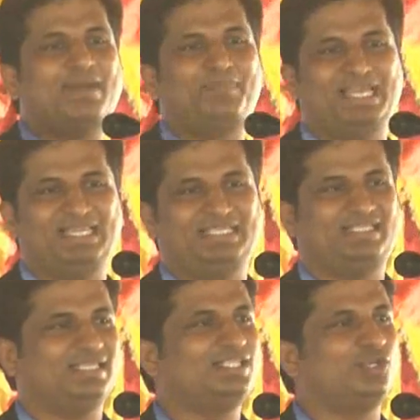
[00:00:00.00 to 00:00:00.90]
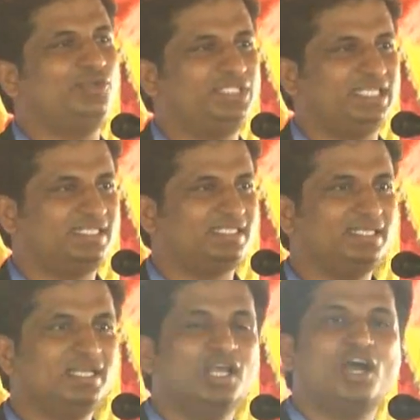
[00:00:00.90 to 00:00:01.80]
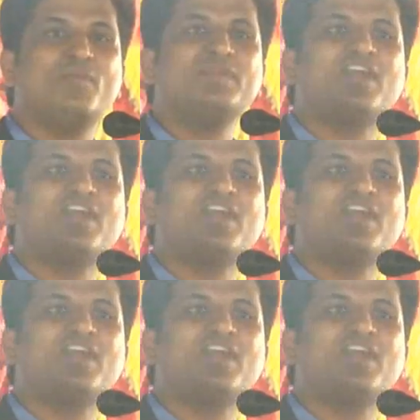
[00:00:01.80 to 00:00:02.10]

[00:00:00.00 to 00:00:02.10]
apply these solutions. How many